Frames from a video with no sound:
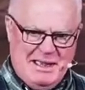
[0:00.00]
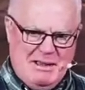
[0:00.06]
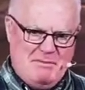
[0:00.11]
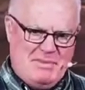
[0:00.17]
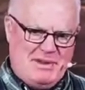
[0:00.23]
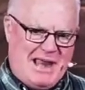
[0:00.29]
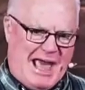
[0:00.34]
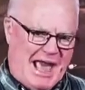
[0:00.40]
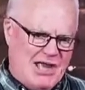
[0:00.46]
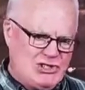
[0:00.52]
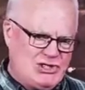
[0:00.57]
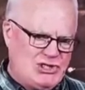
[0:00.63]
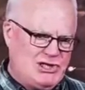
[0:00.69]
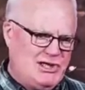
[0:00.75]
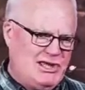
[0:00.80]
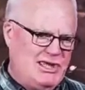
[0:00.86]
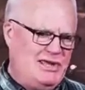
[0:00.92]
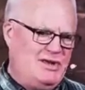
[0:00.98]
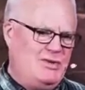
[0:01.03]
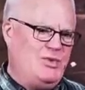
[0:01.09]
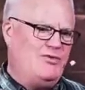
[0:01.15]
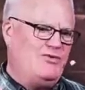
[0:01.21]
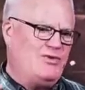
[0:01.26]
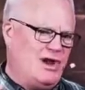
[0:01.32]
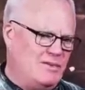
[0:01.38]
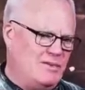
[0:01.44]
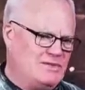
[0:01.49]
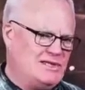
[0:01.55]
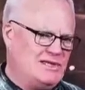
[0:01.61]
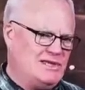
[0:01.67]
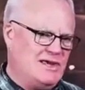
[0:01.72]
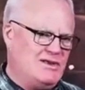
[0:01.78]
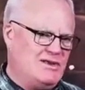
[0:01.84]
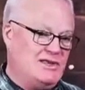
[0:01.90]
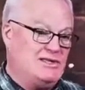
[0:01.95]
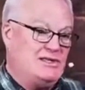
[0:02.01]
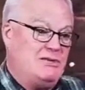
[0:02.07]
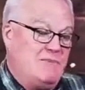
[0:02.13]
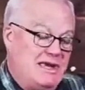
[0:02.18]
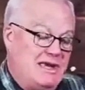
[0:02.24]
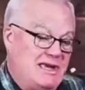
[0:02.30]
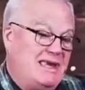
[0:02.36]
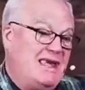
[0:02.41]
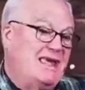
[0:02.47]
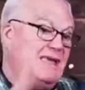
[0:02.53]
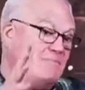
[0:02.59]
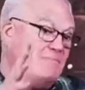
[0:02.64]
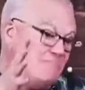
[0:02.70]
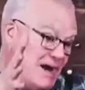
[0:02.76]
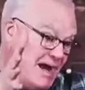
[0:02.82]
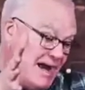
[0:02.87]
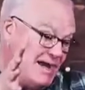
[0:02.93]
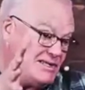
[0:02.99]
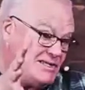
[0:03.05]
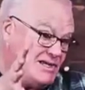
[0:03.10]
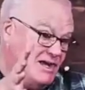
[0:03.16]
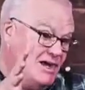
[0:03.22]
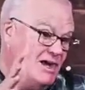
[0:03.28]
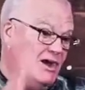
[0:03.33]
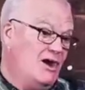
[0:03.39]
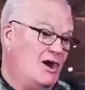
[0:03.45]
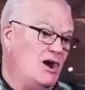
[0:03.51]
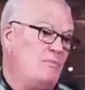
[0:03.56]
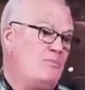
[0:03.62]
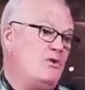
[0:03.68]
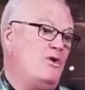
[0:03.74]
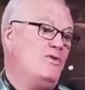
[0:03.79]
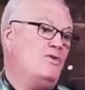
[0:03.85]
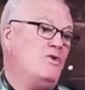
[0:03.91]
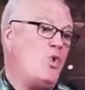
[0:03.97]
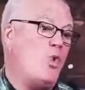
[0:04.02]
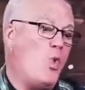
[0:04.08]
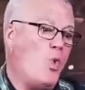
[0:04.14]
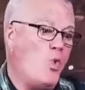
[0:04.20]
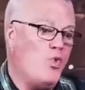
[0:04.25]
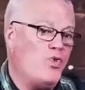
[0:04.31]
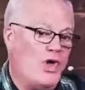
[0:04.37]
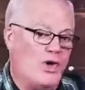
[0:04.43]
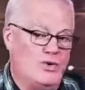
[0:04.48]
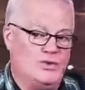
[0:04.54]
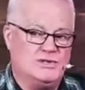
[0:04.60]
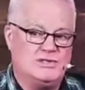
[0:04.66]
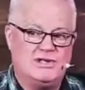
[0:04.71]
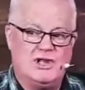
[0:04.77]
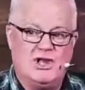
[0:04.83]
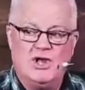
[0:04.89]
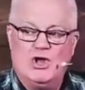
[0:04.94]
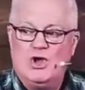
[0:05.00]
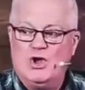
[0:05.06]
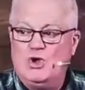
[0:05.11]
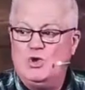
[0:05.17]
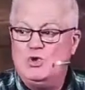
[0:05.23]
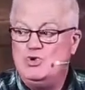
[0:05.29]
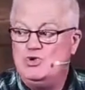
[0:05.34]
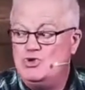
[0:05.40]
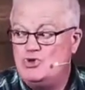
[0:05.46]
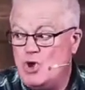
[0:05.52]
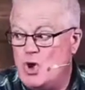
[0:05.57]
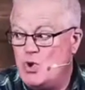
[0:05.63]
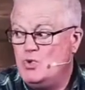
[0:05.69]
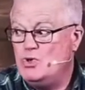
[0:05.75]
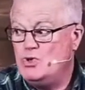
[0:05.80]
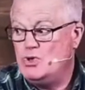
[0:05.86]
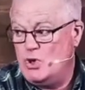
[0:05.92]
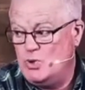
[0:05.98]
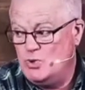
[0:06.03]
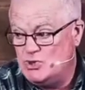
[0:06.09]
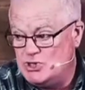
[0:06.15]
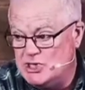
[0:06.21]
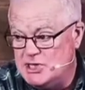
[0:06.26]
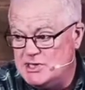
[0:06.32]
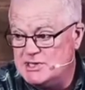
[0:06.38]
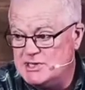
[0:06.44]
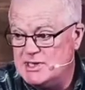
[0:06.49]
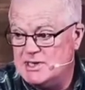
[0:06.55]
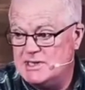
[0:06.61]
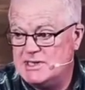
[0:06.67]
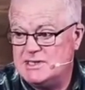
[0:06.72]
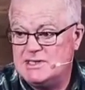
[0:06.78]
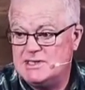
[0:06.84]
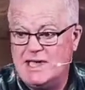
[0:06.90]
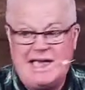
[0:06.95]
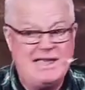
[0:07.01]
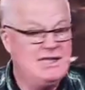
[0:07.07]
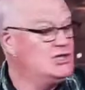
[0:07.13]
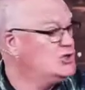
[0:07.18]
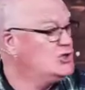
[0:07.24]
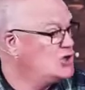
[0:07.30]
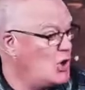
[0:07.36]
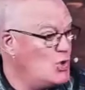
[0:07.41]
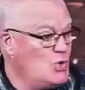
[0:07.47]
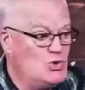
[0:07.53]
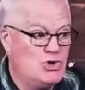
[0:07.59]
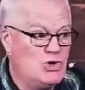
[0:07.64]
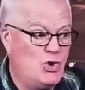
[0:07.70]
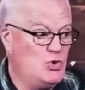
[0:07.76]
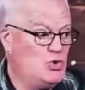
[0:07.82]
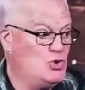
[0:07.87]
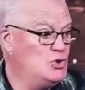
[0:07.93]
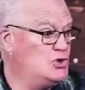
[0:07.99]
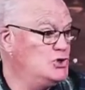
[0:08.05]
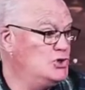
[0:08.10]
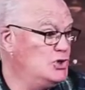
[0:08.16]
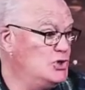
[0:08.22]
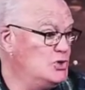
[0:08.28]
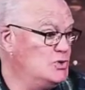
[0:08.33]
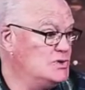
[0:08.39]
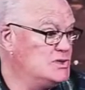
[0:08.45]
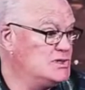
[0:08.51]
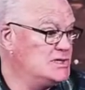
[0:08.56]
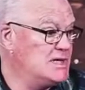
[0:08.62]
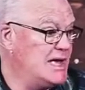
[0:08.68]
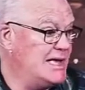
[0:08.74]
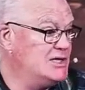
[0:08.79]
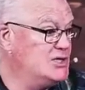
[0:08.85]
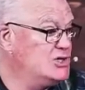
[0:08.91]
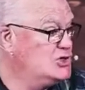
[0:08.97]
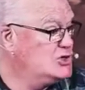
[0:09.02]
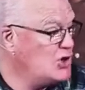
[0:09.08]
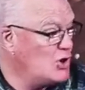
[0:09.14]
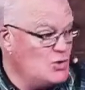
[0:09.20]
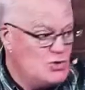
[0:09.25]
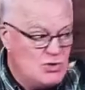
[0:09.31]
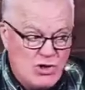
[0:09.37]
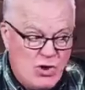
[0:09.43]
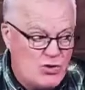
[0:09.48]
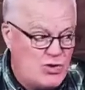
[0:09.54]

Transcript: but actually we've come together to make an impact upon all those who don't know Jesus and don't know good news and don't know